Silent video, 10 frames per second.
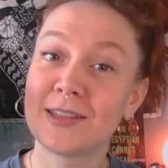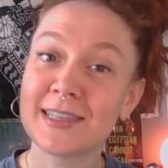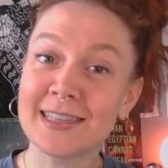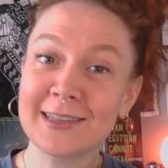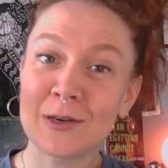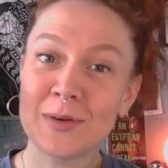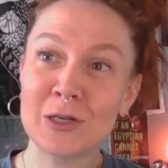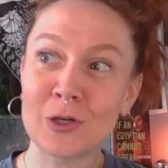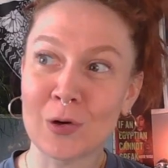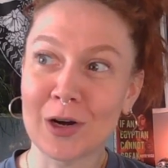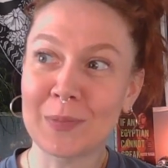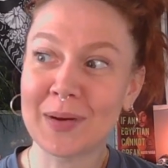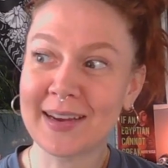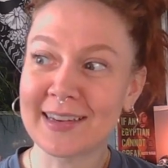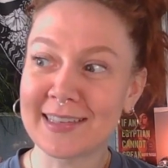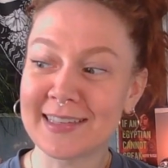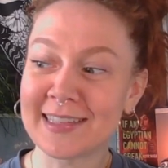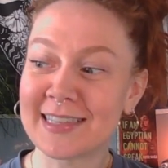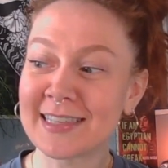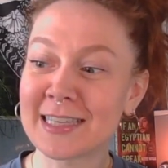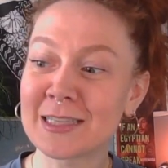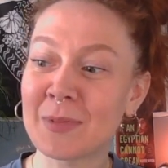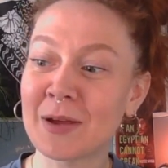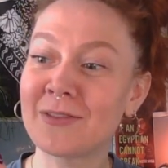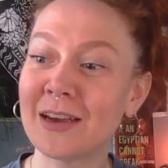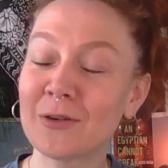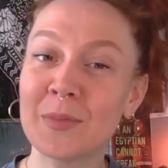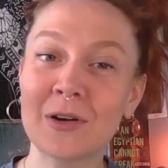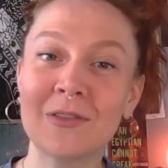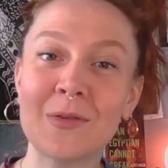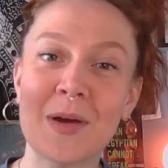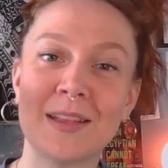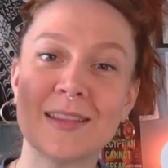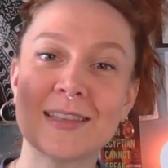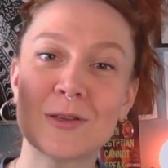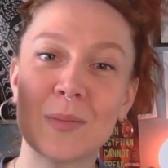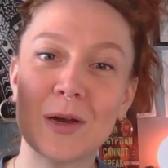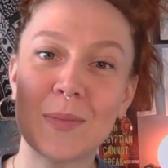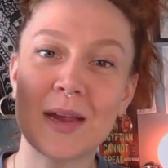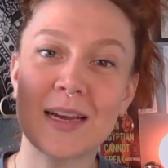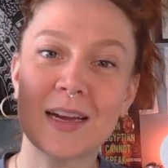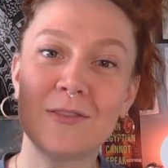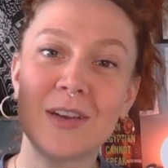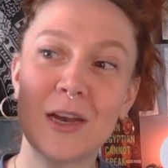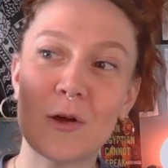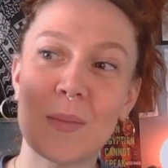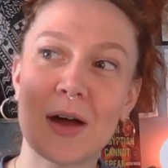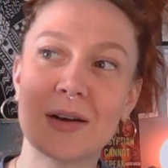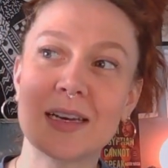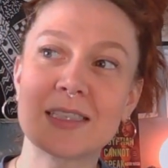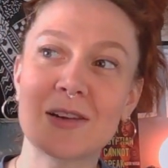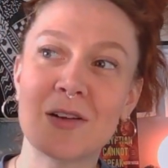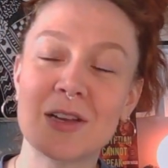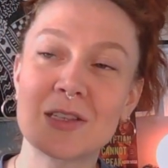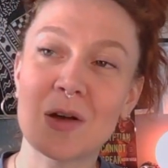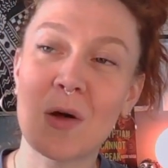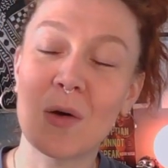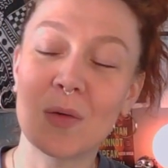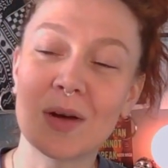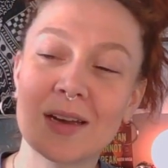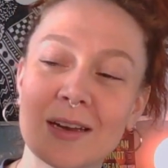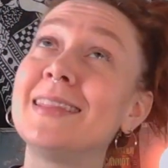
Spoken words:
This is going to be short because this is my favorite book of the month, so I'm going to make a video about it on its own.